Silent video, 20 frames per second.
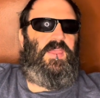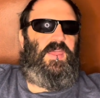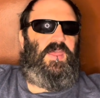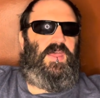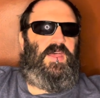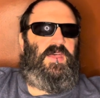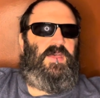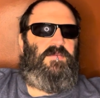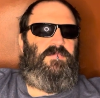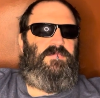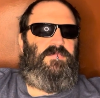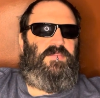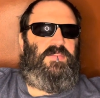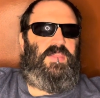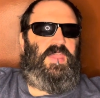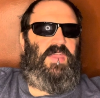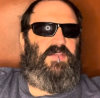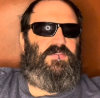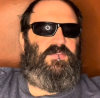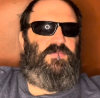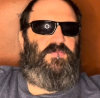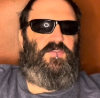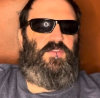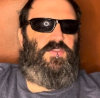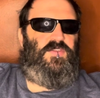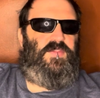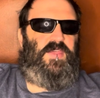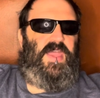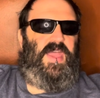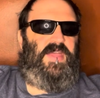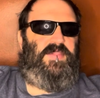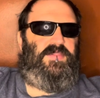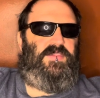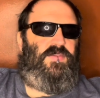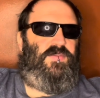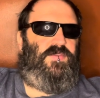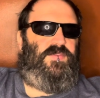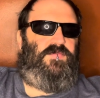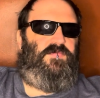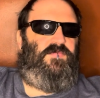Um, they have some footage of that.
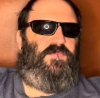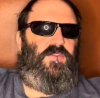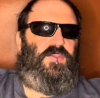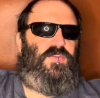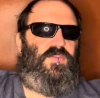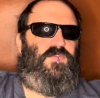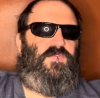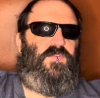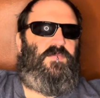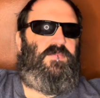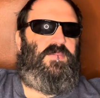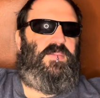They footage from